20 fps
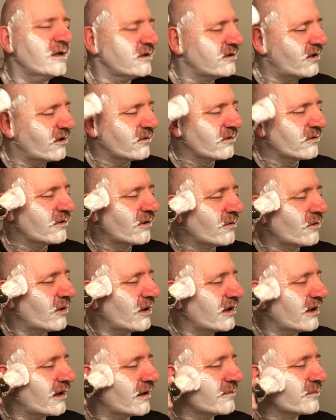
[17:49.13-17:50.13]
don't know
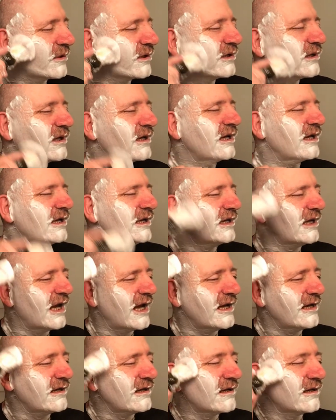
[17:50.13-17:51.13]
what I'm gonna get
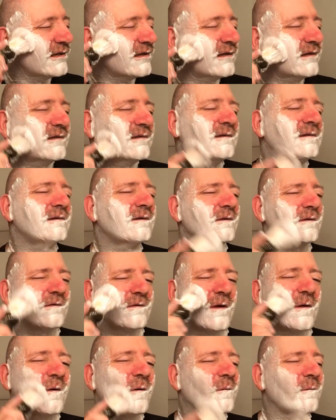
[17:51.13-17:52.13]
yet
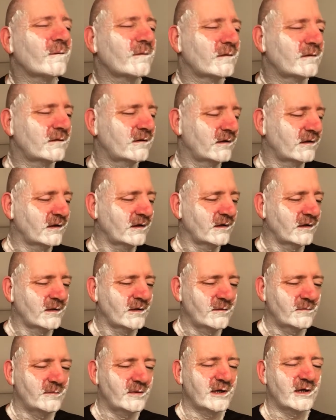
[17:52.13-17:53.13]
so
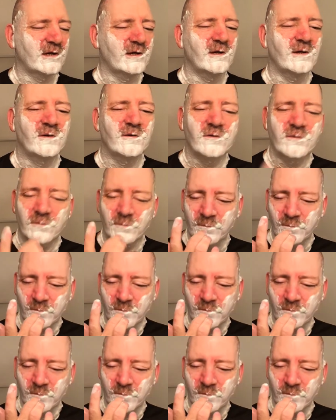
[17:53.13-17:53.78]
because